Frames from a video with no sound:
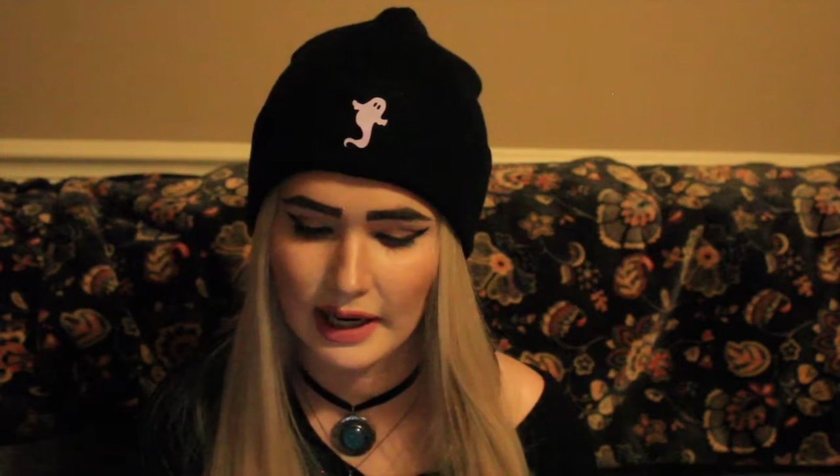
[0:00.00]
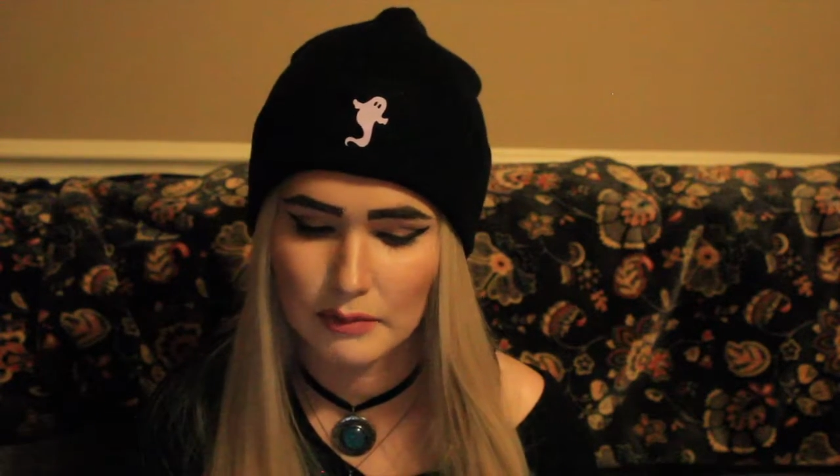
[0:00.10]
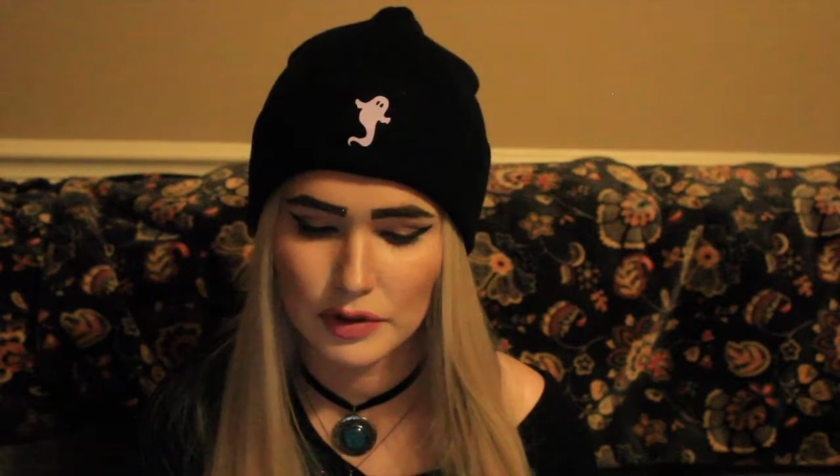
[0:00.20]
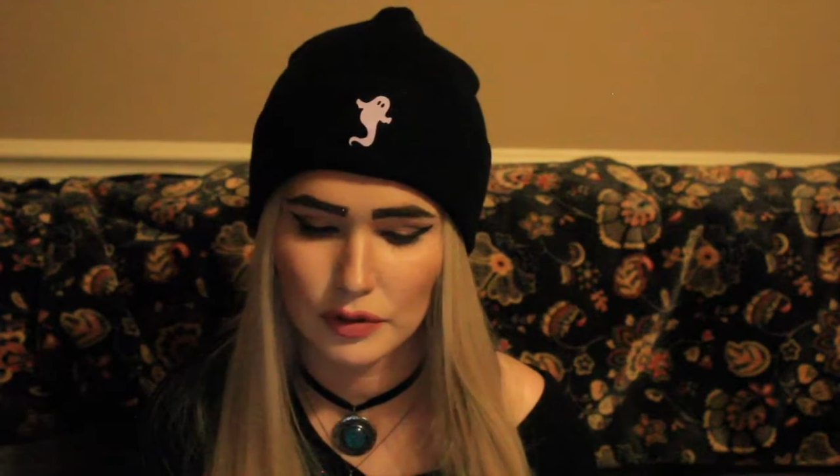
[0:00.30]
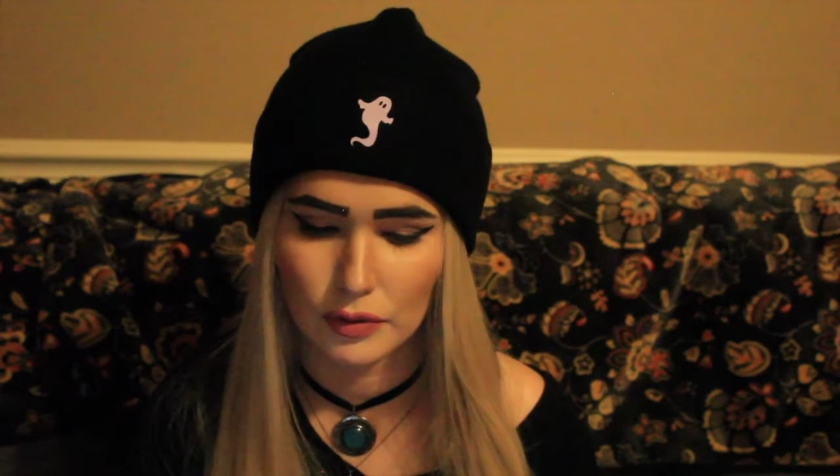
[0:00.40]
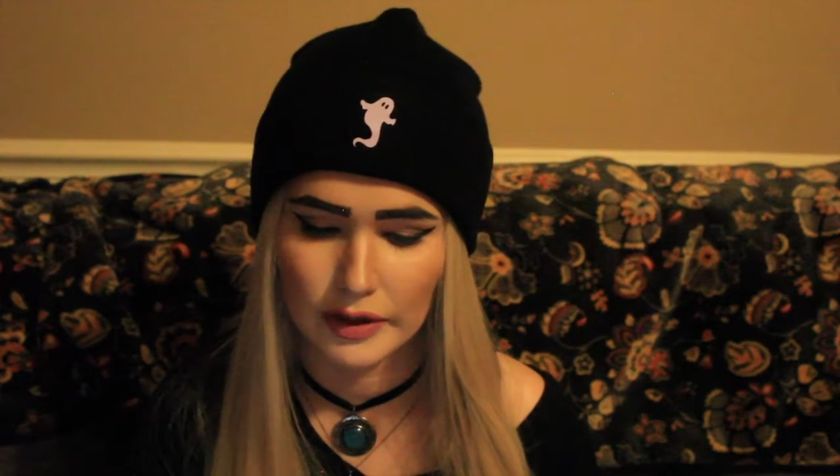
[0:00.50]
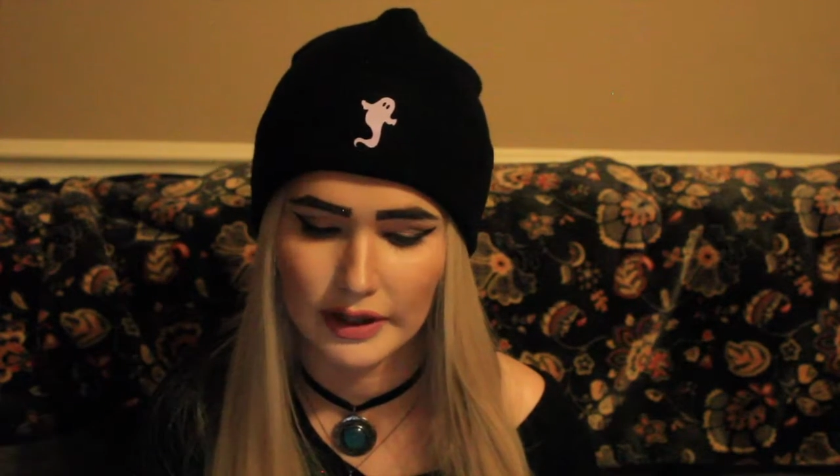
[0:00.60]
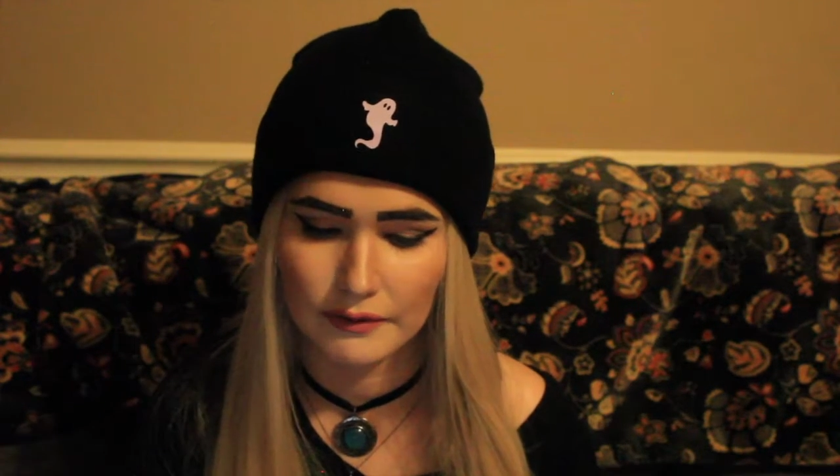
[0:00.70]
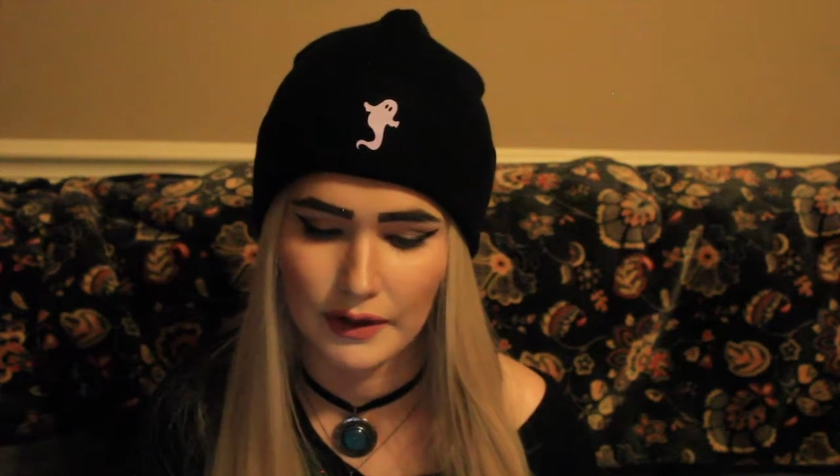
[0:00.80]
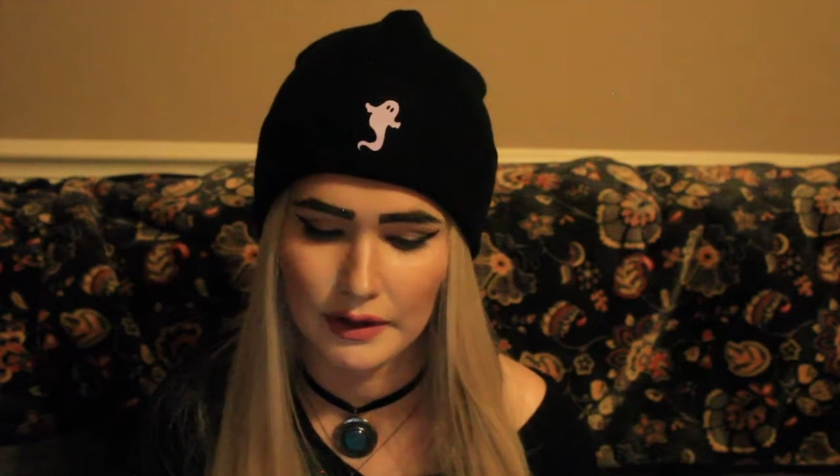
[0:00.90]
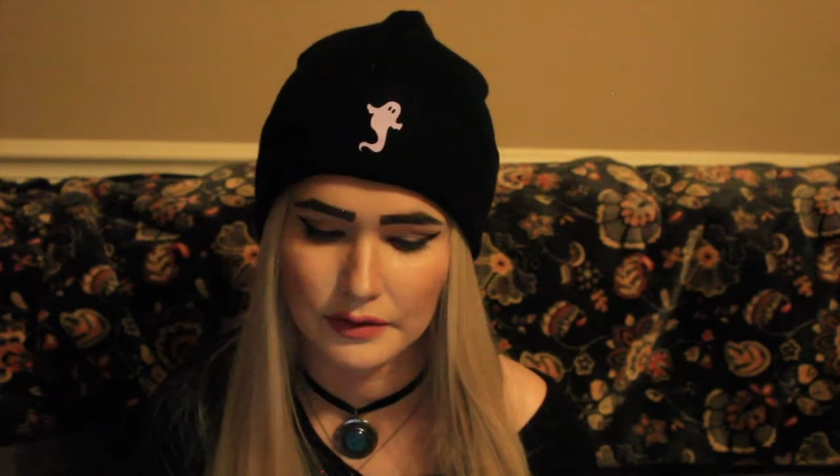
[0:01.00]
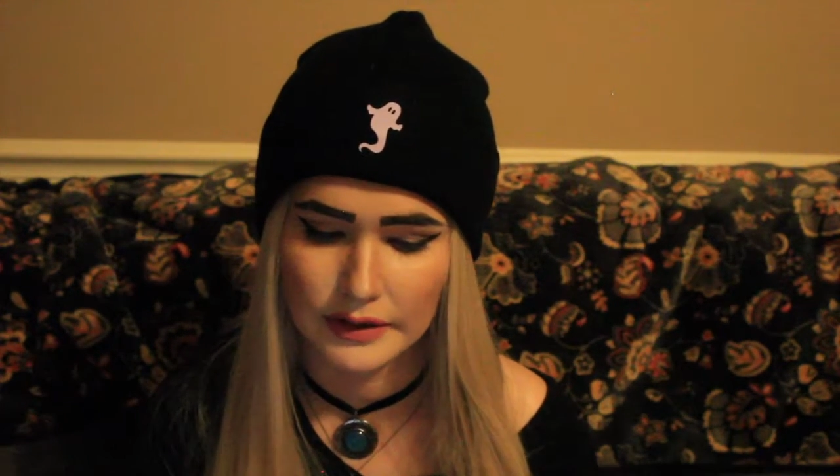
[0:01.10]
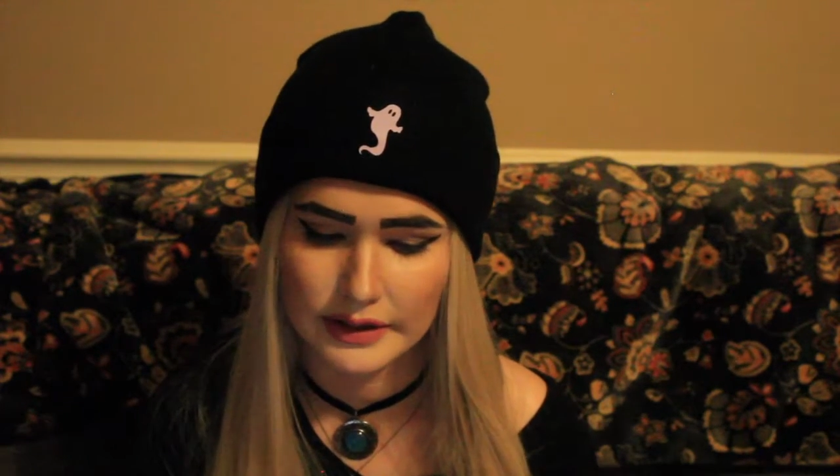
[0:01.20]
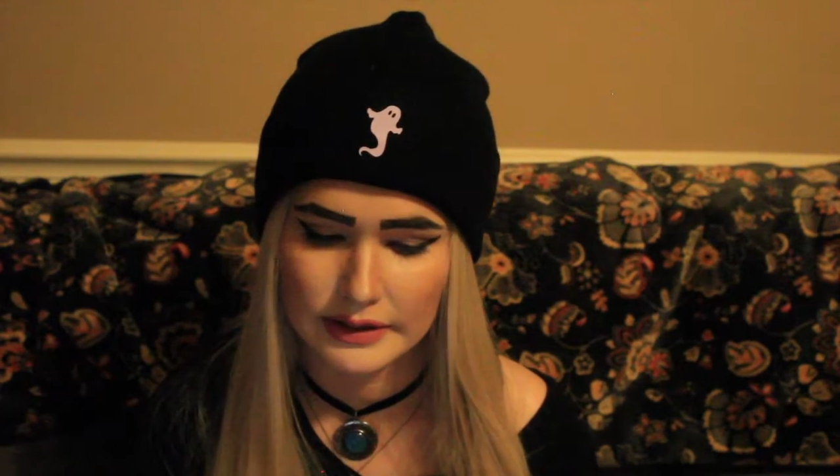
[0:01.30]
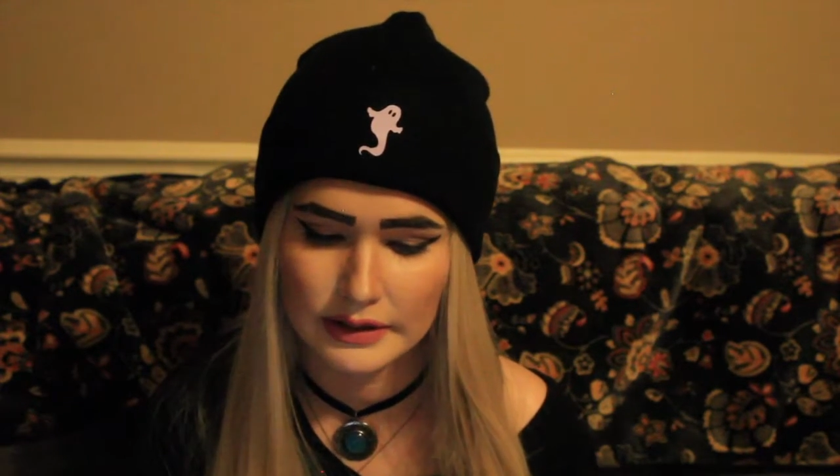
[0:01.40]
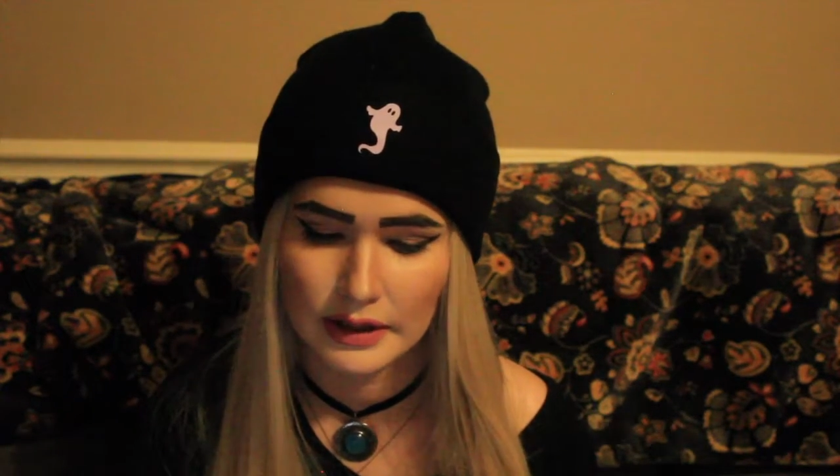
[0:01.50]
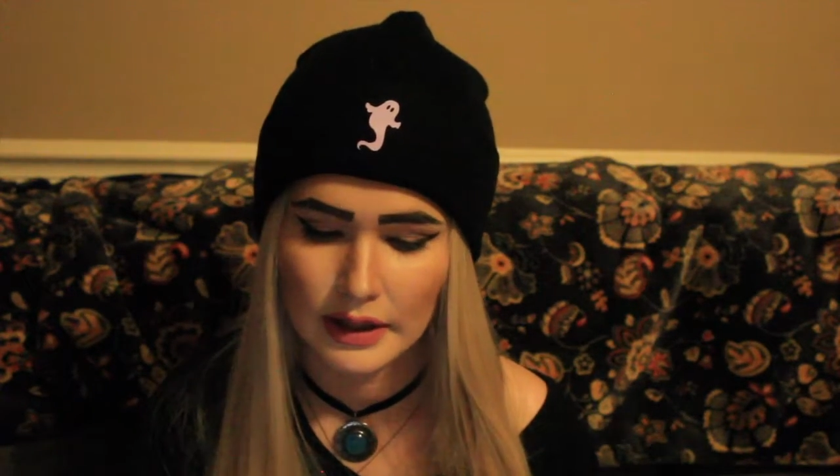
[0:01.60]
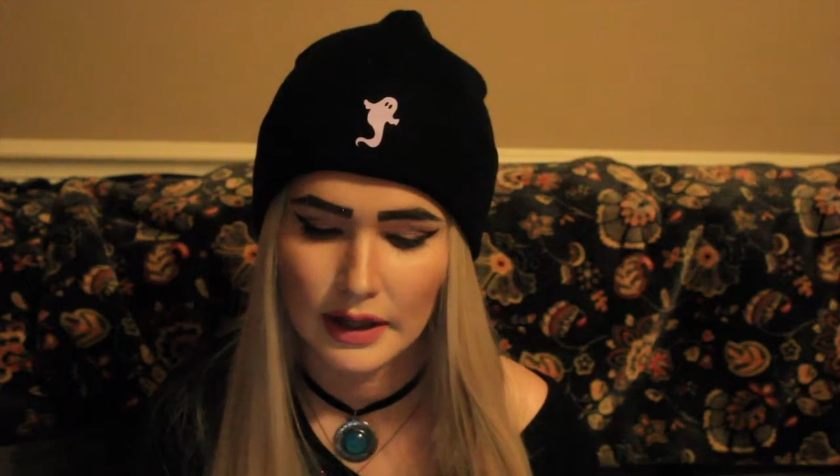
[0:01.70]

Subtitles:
amatory unfaithfulness